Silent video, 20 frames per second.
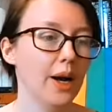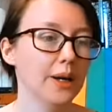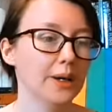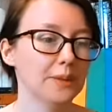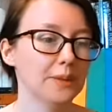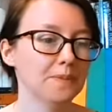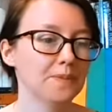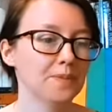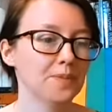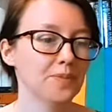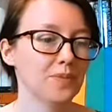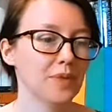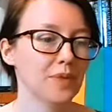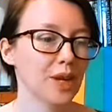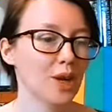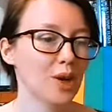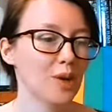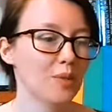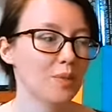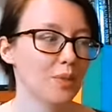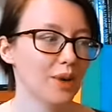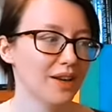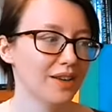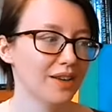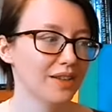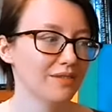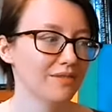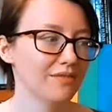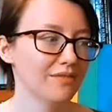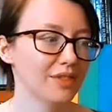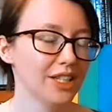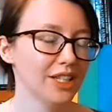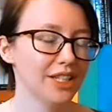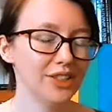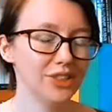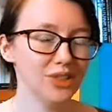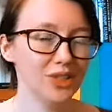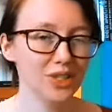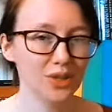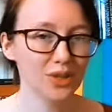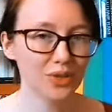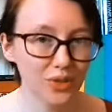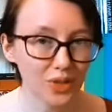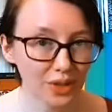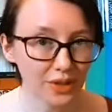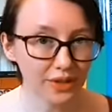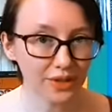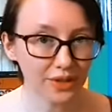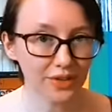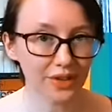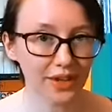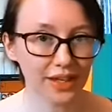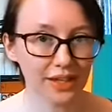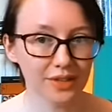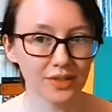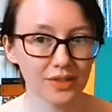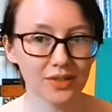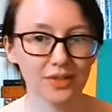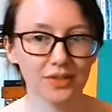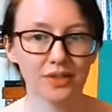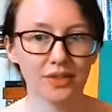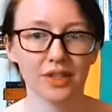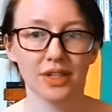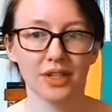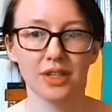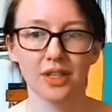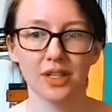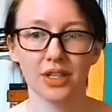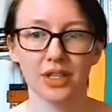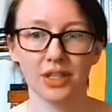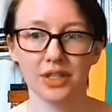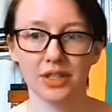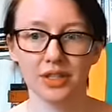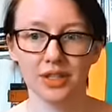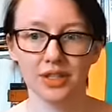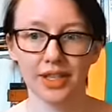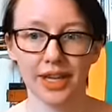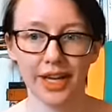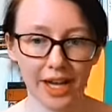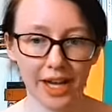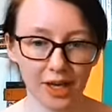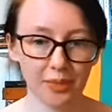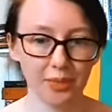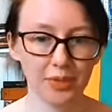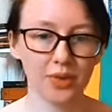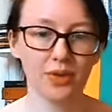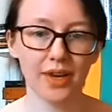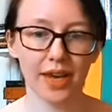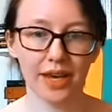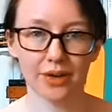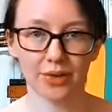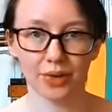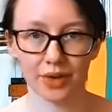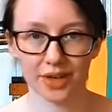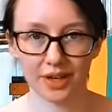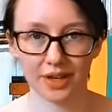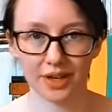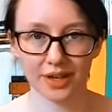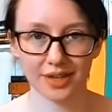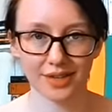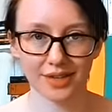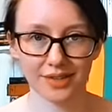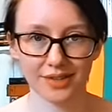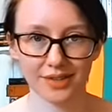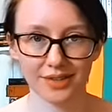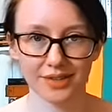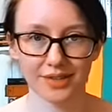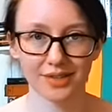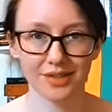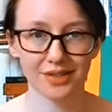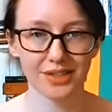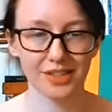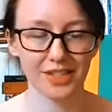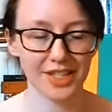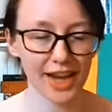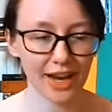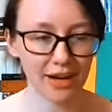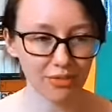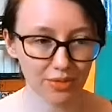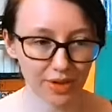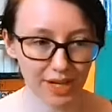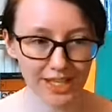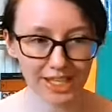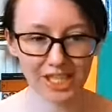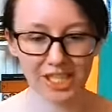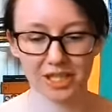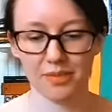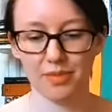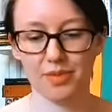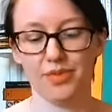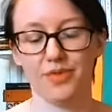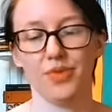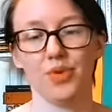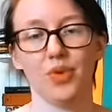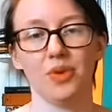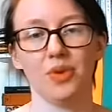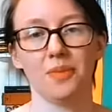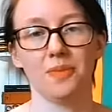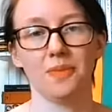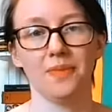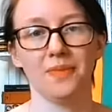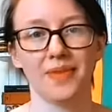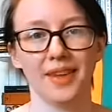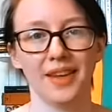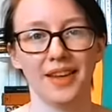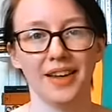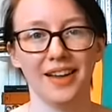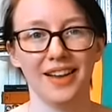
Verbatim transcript: Um, but here's just a few little things to help you get organized, get ready to perform,